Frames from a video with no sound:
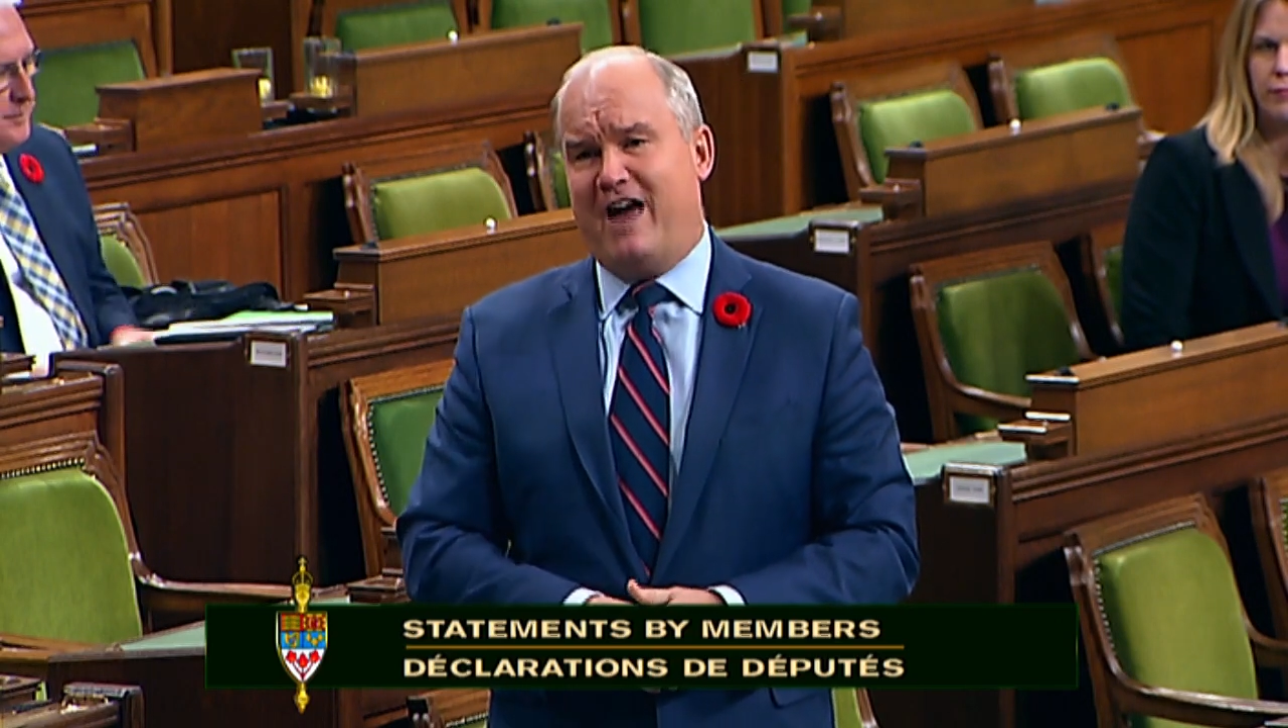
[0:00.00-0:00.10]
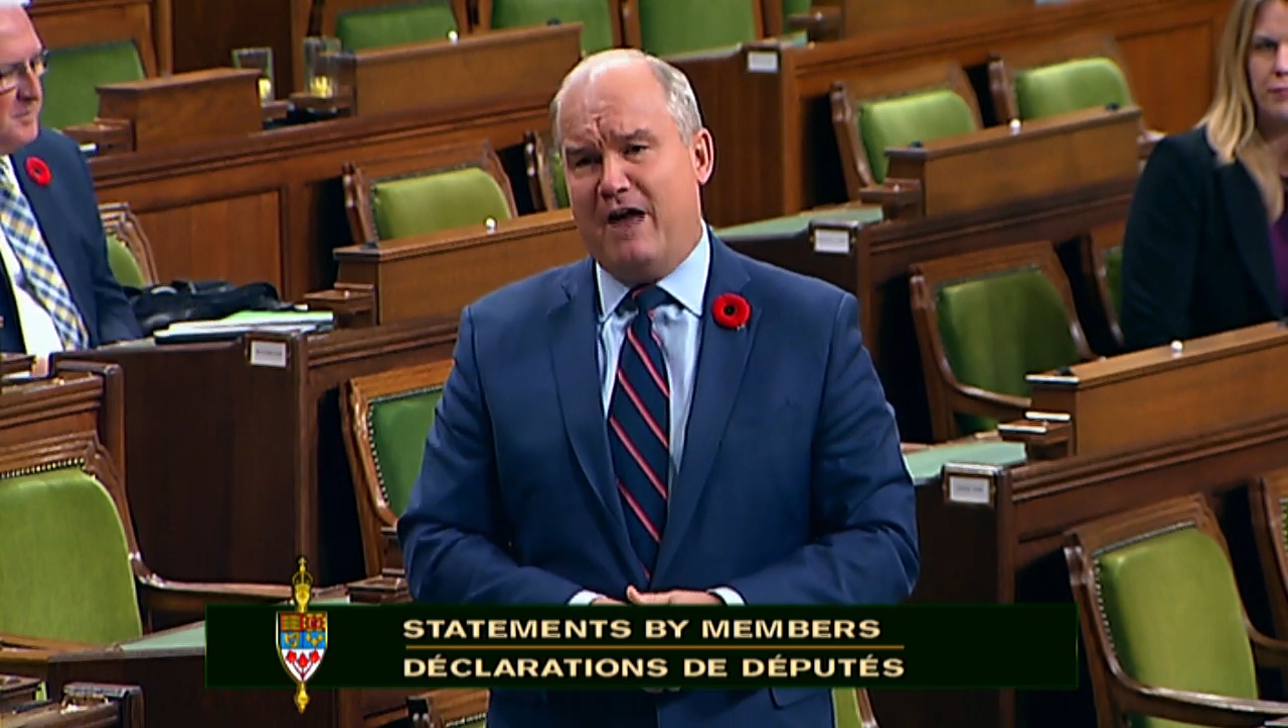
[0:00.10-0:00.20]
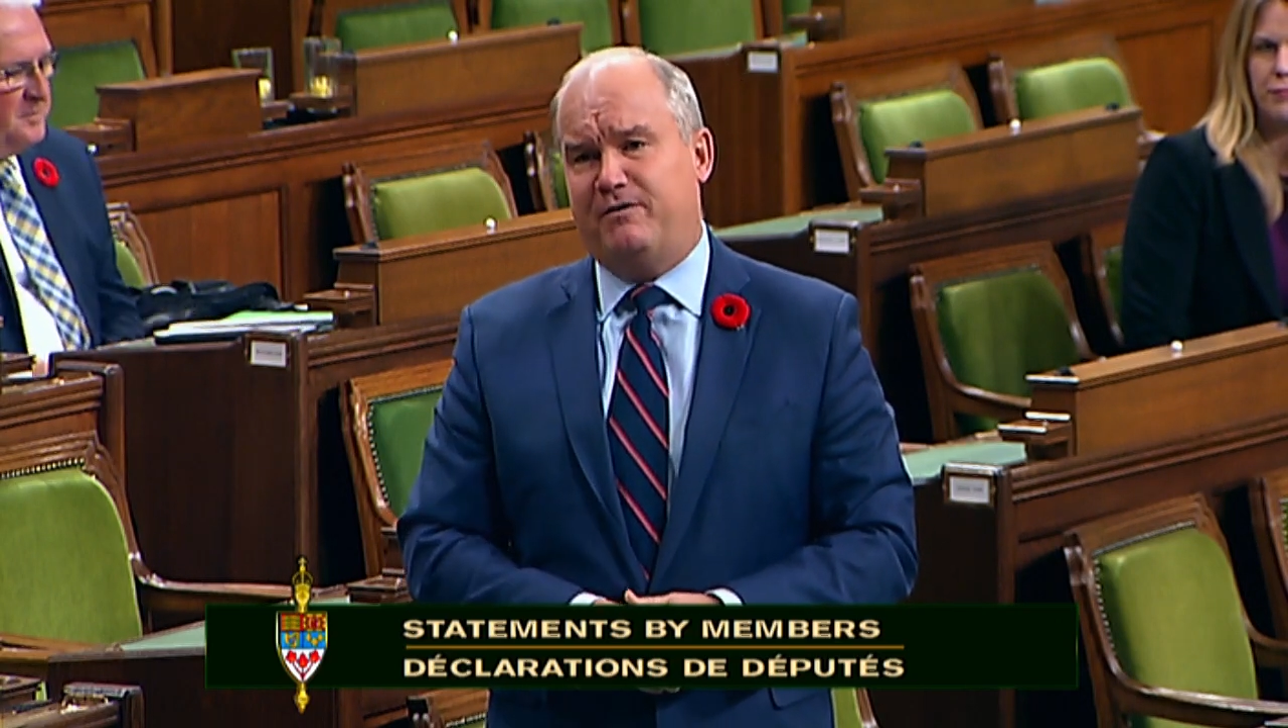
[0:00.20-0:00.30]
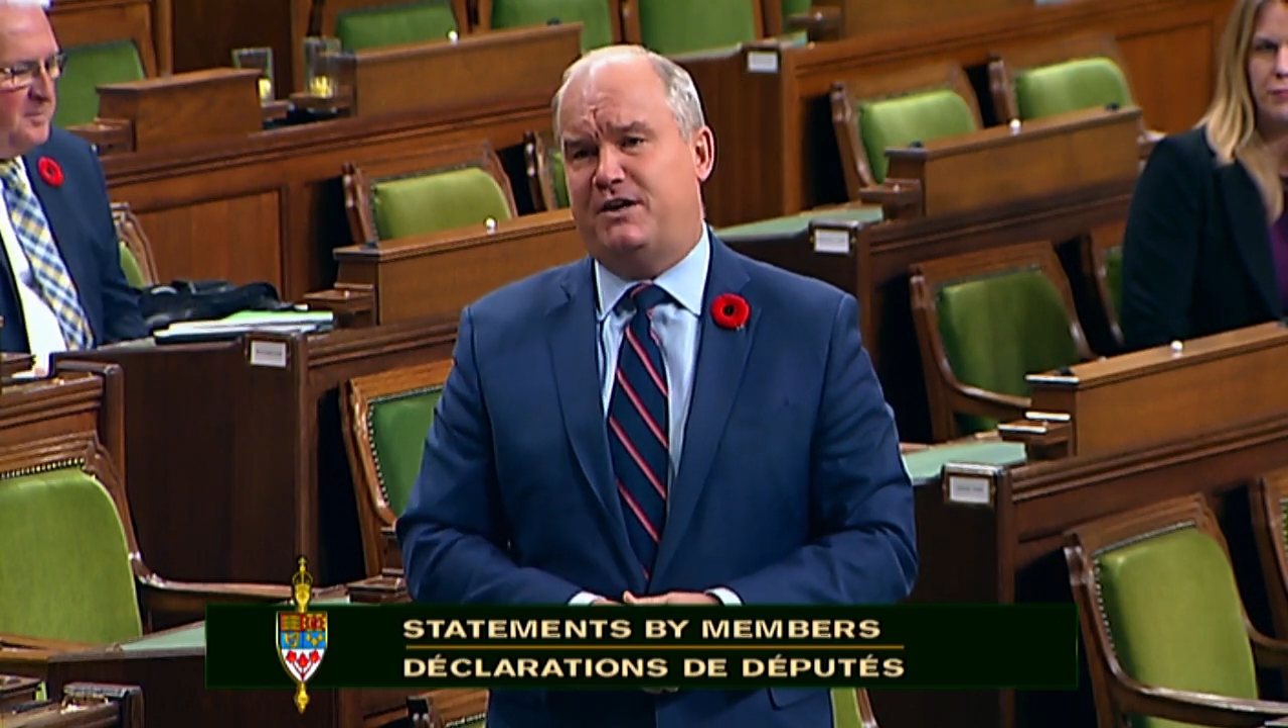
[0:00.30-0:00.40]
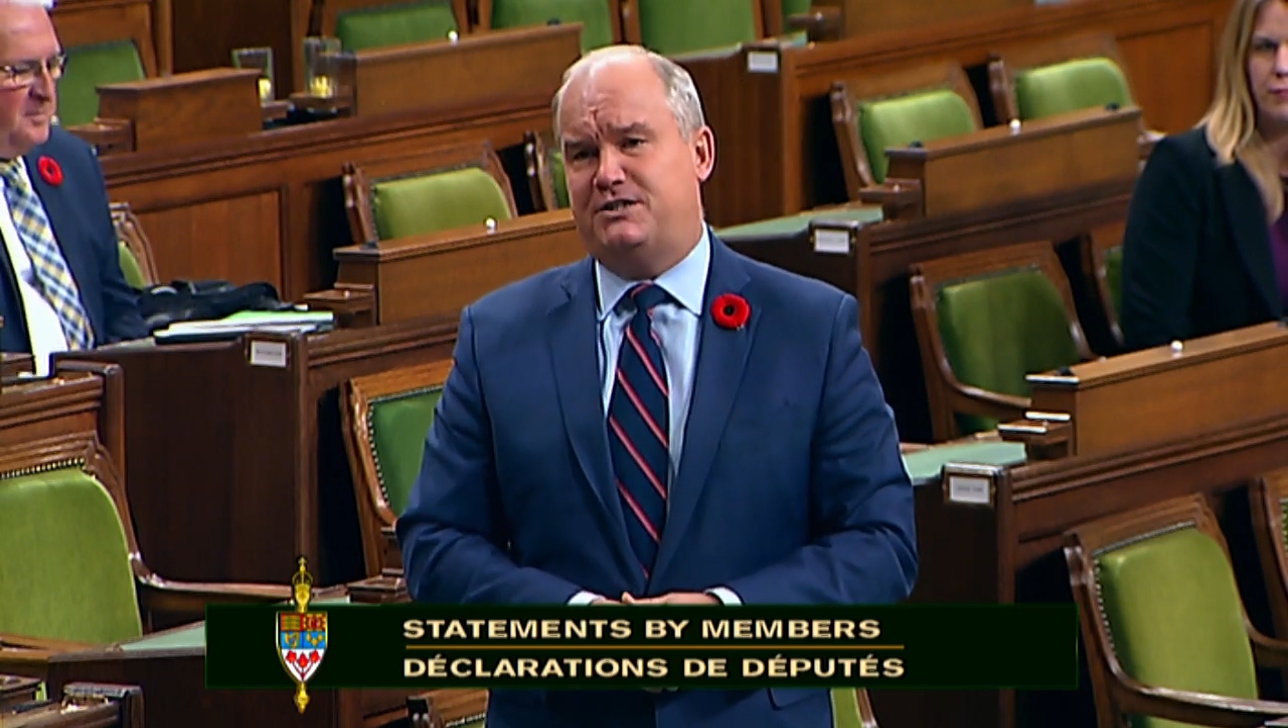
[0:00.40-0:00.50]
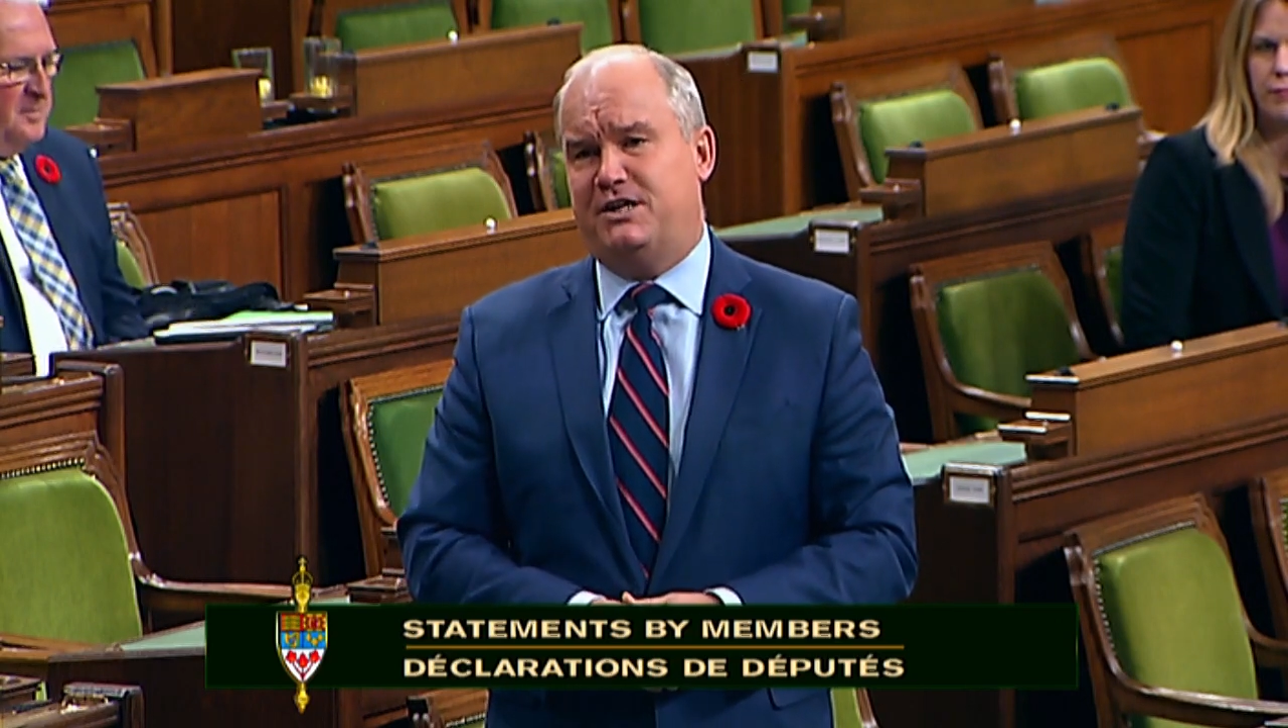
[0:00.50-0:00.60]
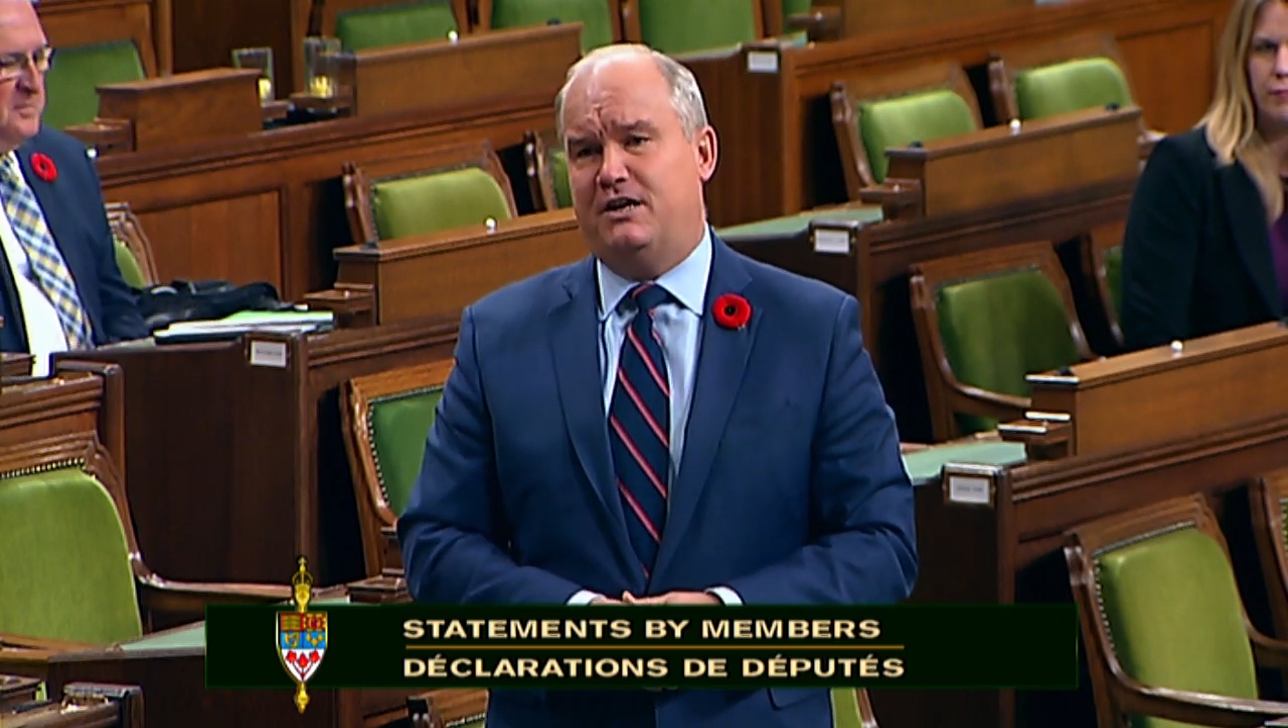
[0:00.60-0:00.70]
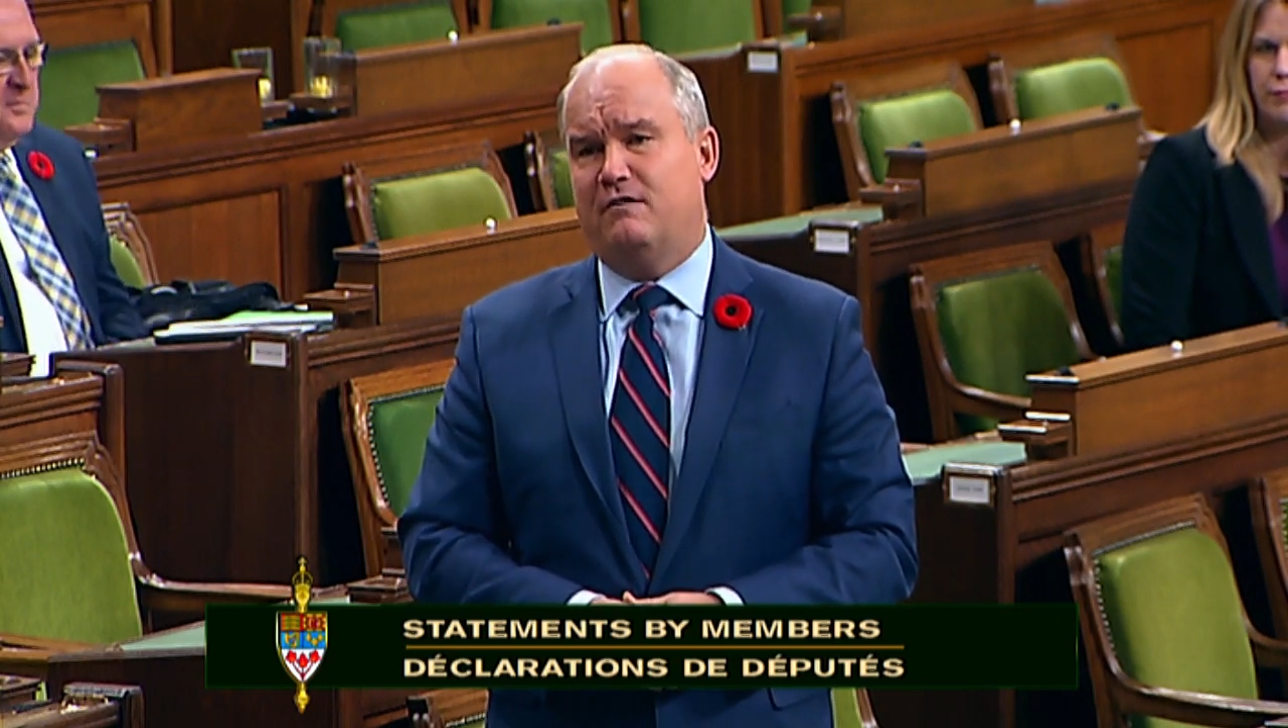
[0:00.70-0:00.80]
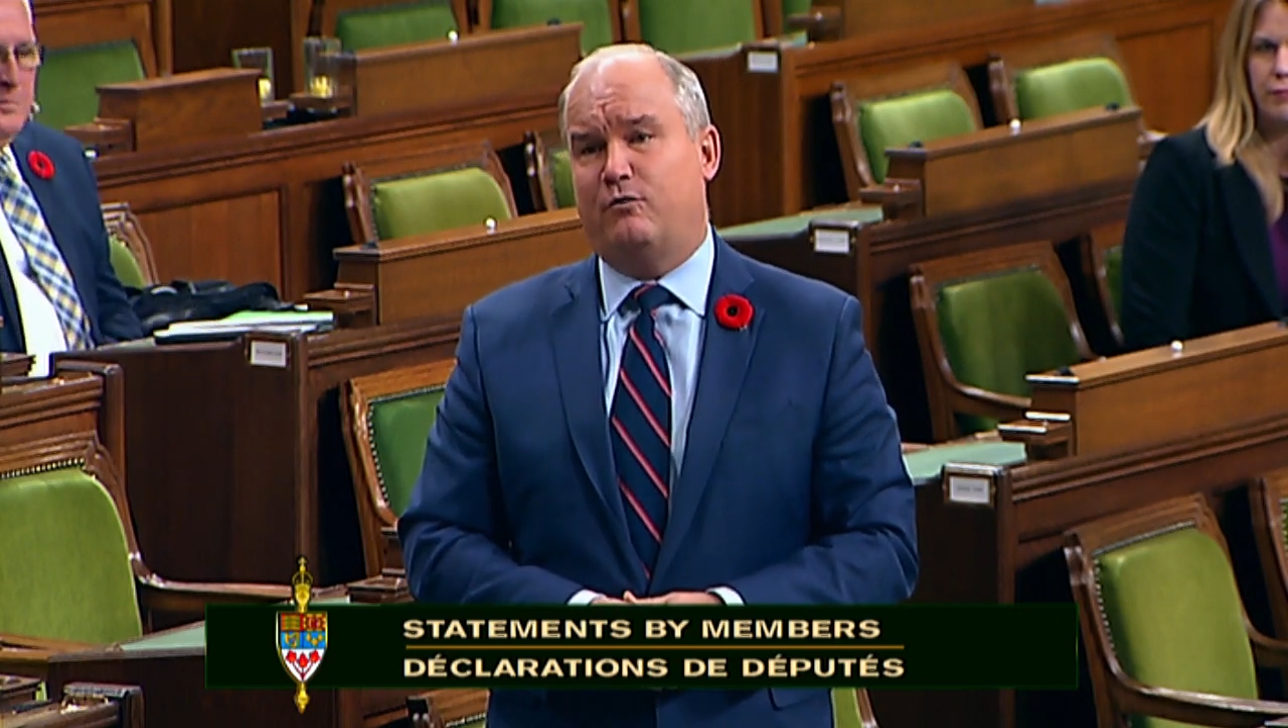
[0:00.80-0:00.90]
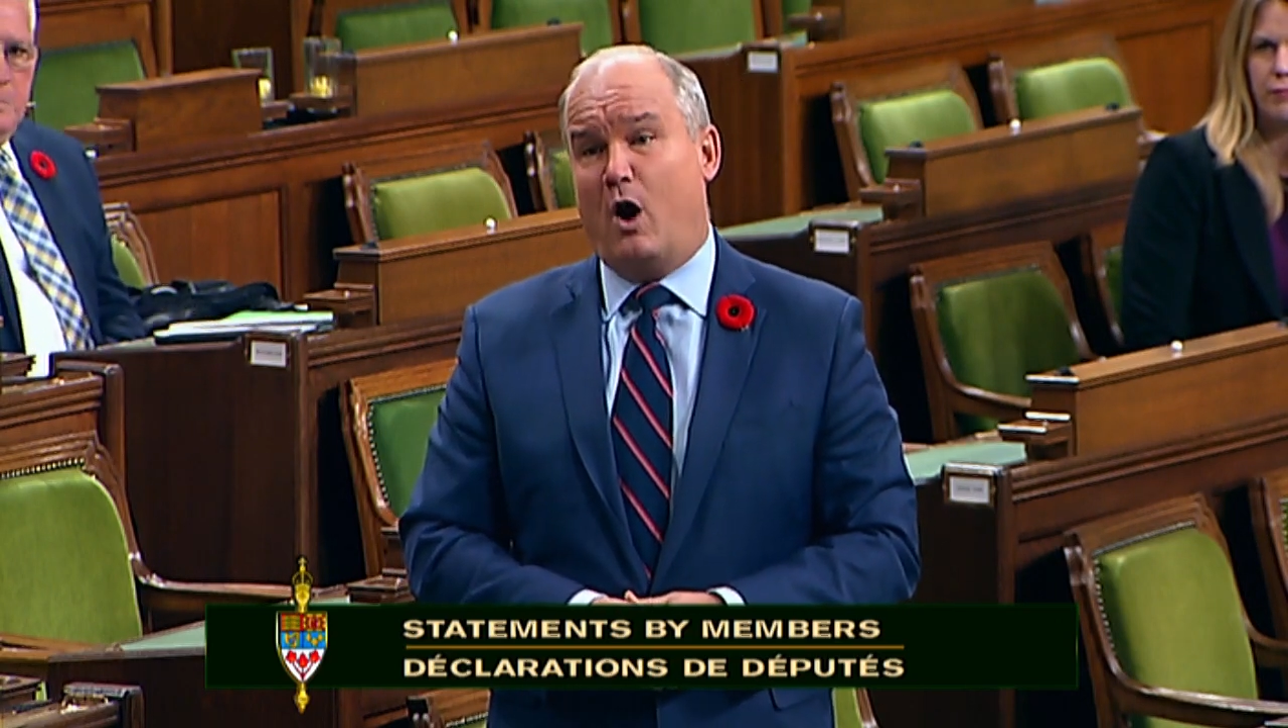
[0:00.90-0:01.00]

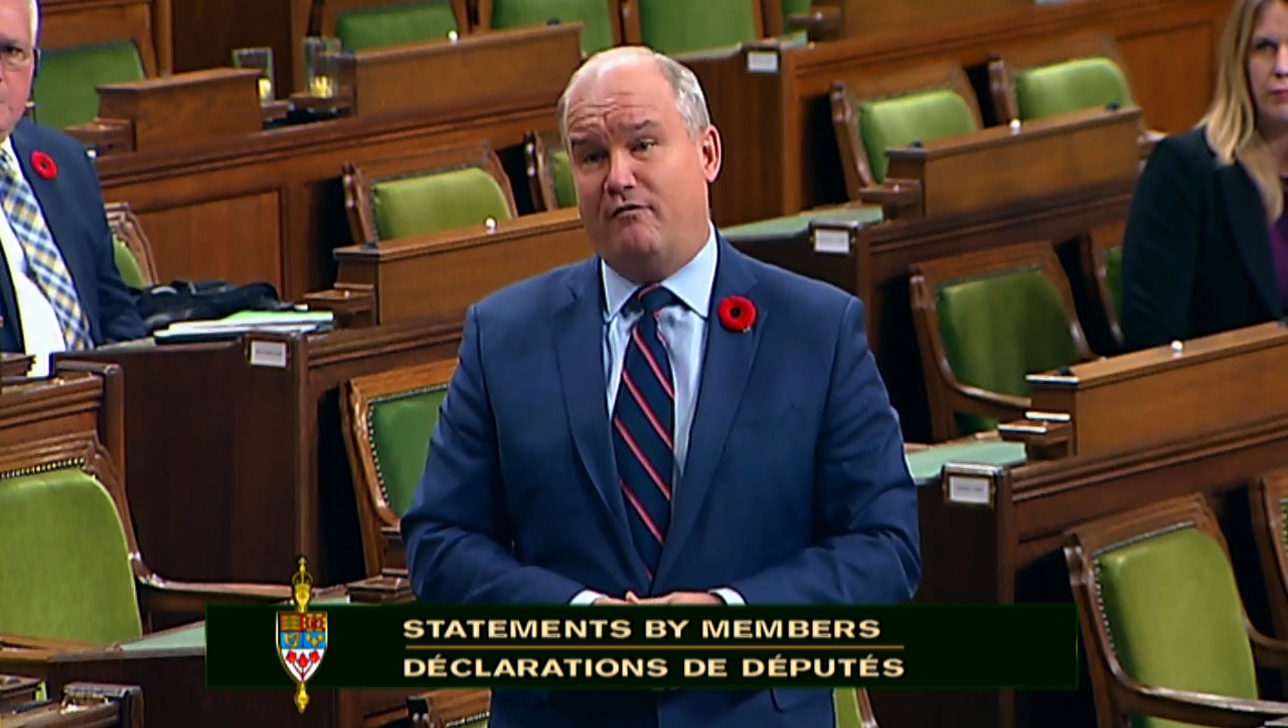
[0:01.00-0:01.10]
advocacy for